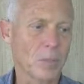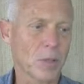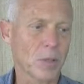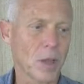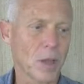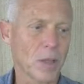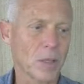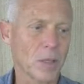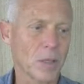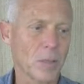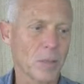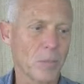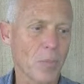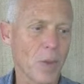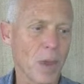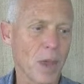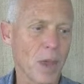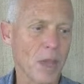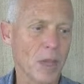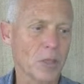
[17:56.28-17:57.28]
onto the
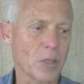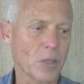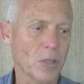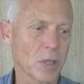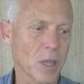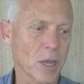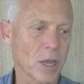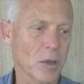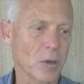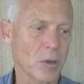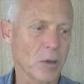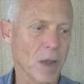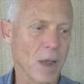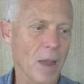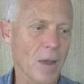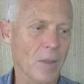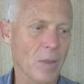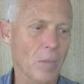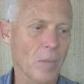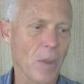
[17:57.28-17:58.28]
page as I go
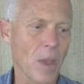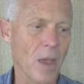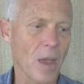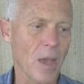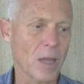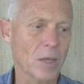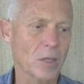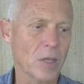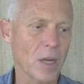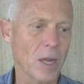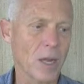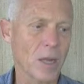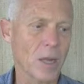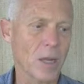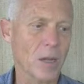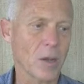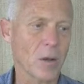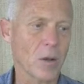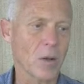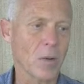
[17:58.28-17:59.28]
down the page, and I
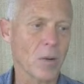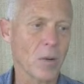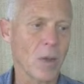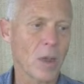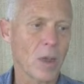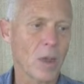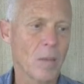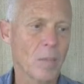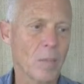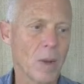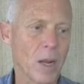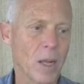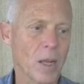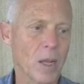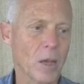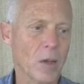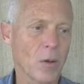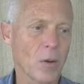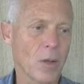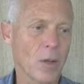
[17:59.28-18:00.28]
can go
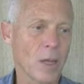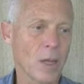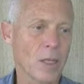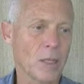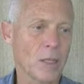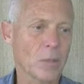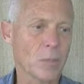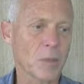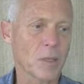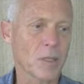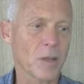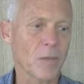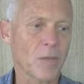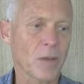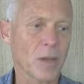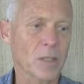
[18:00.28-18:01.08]
to any specific